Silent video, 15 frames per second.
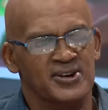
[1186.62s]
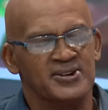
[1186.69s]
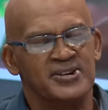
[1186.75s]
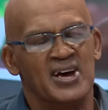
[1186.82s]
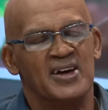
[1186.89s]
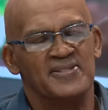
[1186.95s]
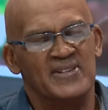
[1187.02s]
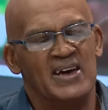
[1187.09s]
there are
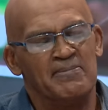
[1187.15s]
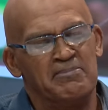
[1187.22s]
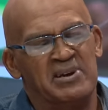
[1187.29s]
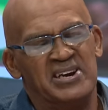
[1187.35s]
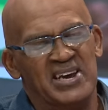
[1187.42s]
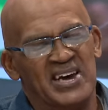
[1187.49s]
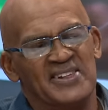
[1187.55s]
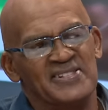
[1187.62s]
not that
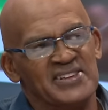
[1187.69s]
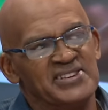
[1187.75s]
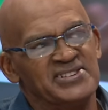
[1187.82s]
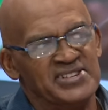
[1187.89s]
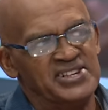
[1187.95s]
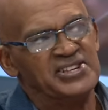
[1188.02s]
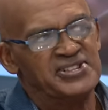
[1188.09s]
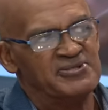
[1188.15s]
many
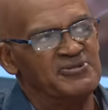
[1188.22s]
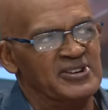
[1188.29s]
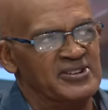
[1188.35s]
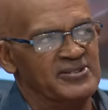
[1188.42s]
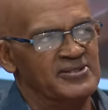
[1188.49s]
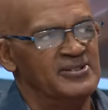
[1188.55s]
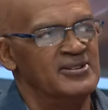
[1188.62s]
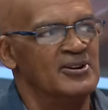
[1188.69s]
athletes in each
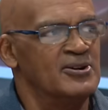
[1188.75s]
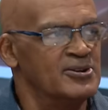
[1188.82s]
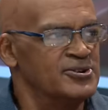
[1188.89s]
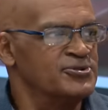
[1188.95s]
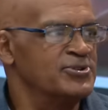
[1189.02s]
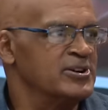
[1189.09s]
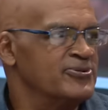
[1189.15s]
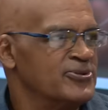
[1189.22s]
event. The one
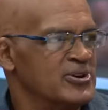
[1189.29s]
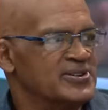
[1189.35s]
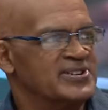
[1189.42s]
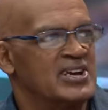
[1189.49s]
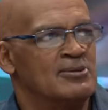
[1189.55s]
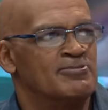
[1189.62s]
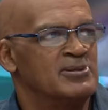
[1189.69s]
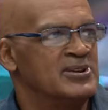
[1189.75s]
hundred, for
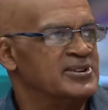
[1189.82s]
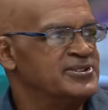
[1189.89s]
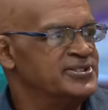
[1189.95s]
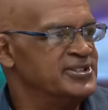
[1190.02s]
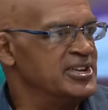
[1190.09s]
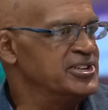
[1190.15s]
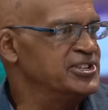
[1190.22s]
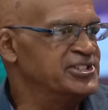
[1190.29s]
example,
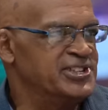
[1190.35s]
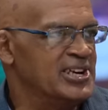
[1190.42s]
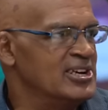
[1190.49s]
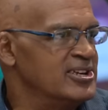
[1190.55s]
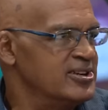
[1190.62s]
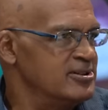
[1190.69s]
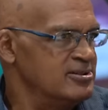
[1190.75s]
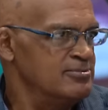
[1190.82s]
it's, it's
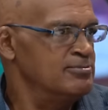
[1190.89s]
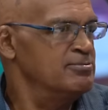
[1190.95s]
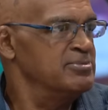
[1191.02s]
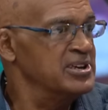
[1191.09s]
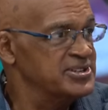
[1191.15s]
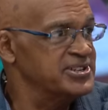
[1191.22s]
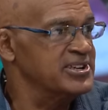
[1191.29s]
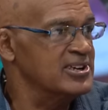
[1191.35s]
Shelly.
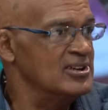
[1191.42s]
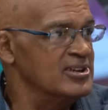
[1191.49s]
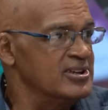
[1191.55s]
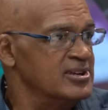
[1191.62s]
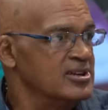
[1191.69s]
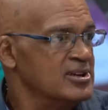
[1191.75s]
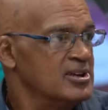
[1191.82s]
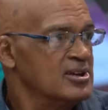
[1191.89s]
basically.
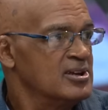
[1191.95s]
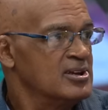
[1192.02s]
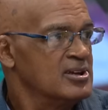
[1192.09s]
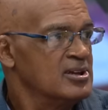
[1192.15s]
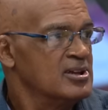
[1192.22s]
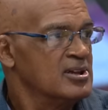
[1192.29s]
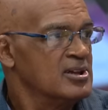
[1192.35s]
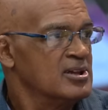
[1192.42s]
Well, the
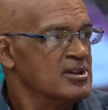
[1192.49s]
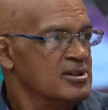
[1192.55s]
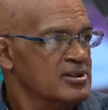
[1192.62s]
hundred men, he